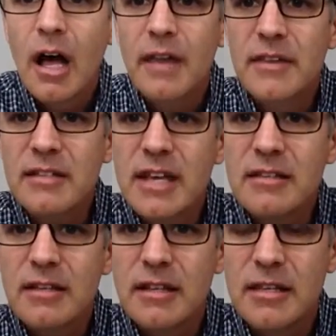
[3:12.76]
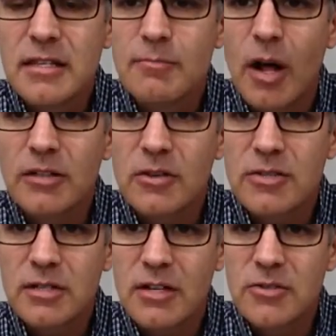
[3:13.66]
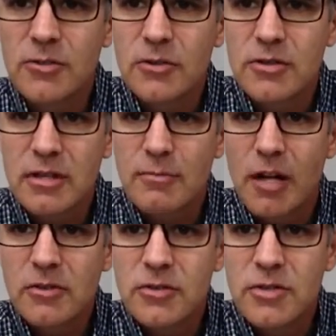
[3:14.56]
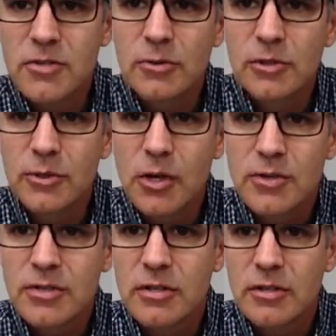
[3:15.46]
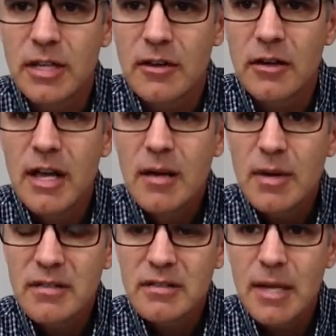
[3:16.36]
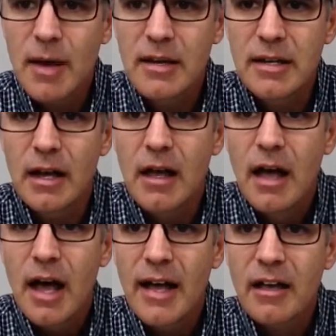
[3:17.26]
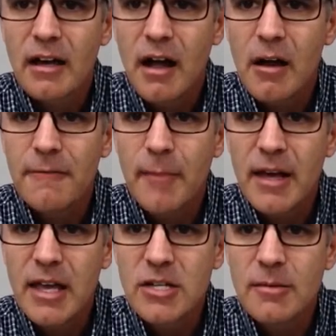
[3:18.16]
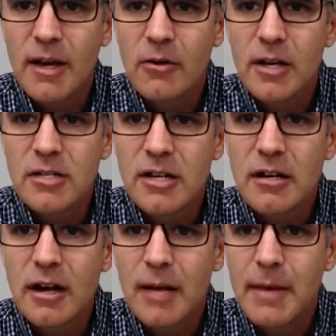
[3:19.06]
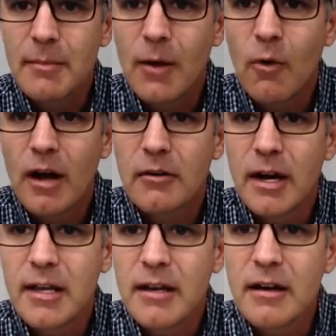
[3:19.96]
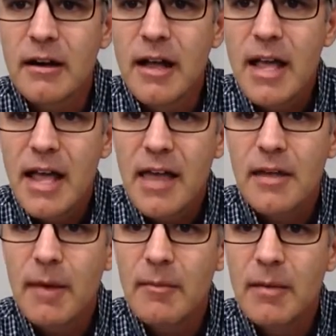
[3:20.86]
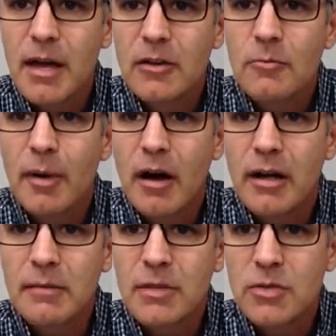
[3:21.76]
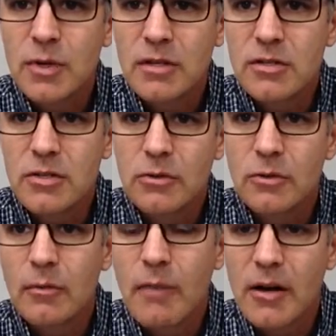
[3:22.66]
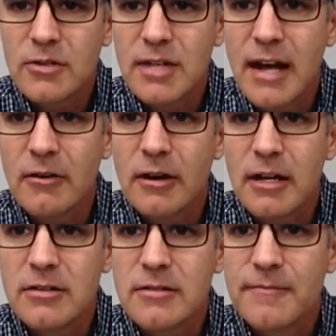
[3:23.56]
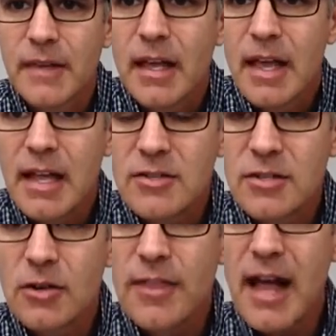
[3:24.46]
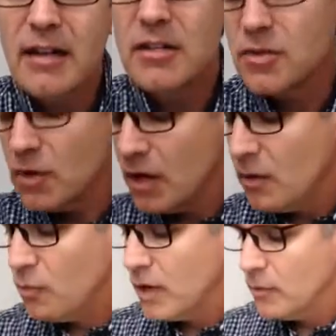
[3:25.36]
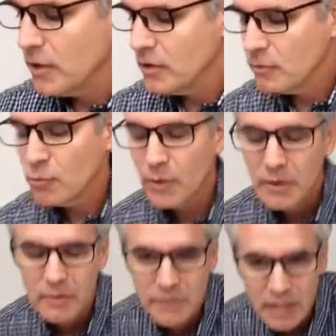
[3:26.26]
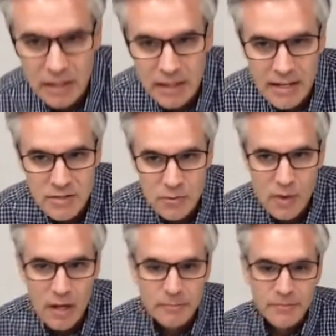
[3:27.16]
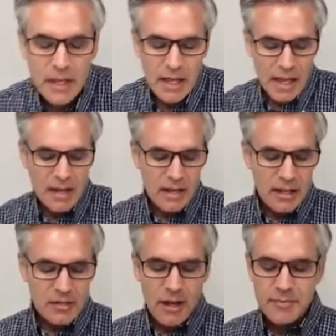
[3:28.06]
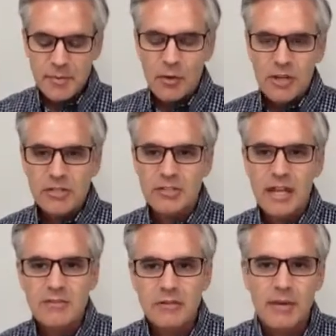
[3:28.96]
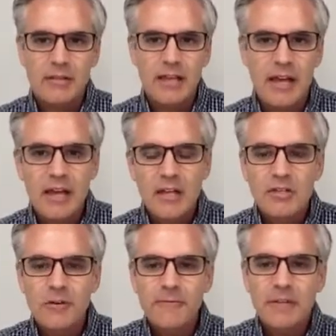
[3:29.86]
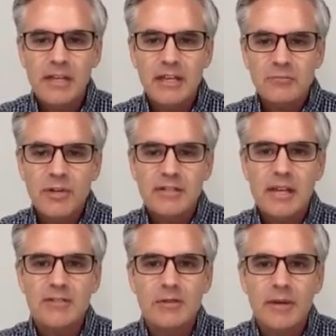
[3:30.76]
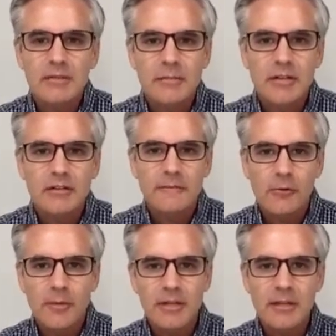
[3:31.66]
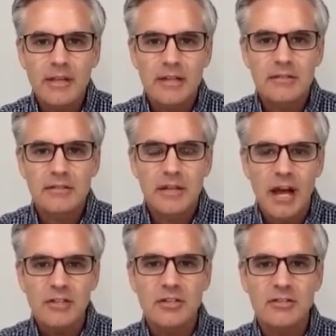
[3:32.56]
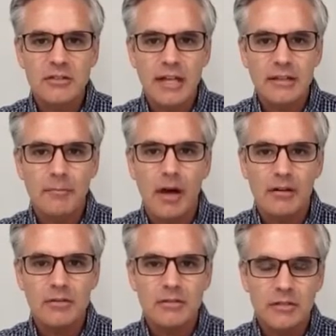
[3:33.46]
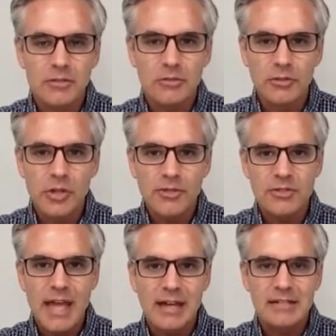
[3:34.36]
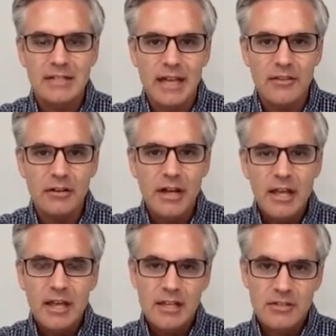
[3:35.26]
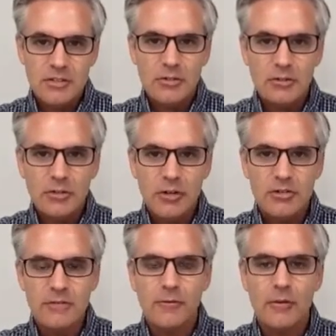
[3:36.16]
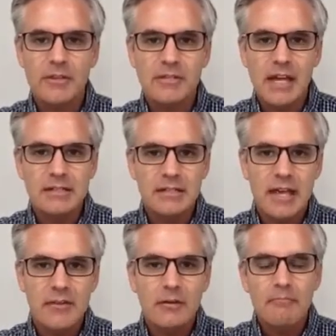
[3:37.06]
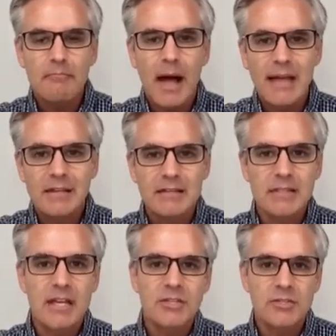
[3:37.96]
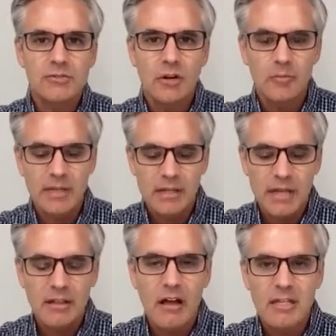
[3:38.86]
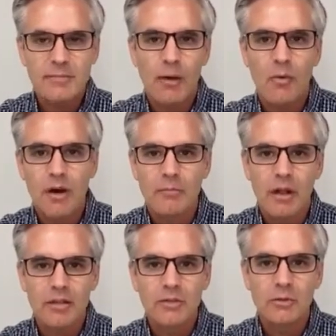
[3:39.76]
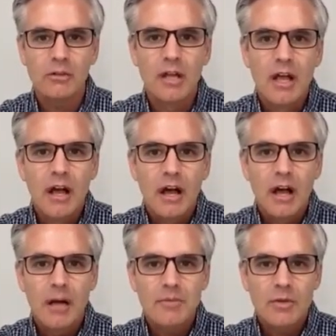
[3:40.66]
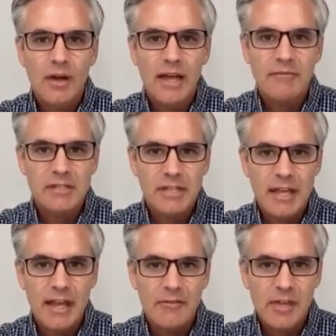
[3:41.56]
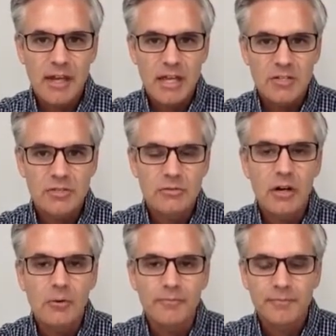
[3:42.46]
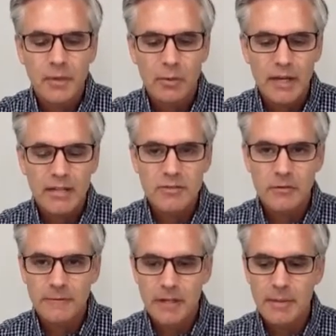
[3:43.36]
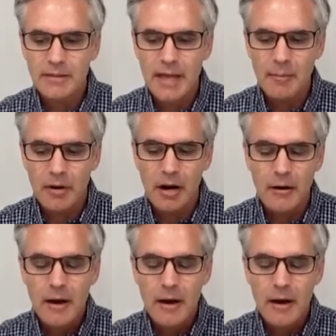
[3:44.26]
In this case, this is maltose and not sucrose because maltose is two glucoses hooked together. But it's the same idea. I cut off my H and my OH here. I made my water right here. And then I made my new bond in between the two monosaccharides. And so that is what we would have done in class as well. And again, you have some questions to answer about that. Don't forget, when it's asking you about the molecular formula, that it's not just like the two glucoses added together. It's the two glucoses formulas added together minus the H2O, because I lost my water molecule, so I have to take out that H2O. Okay, so don't forget about that part.